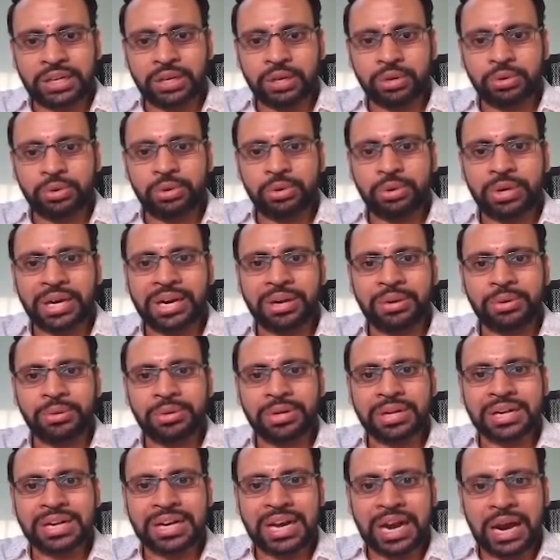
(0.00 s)
now you
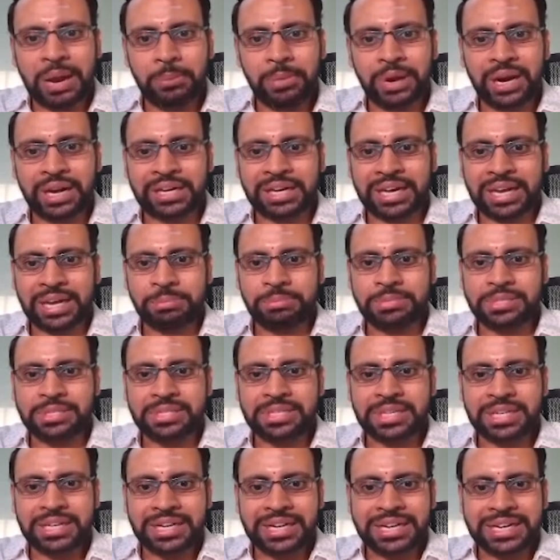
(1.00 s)
have gamma times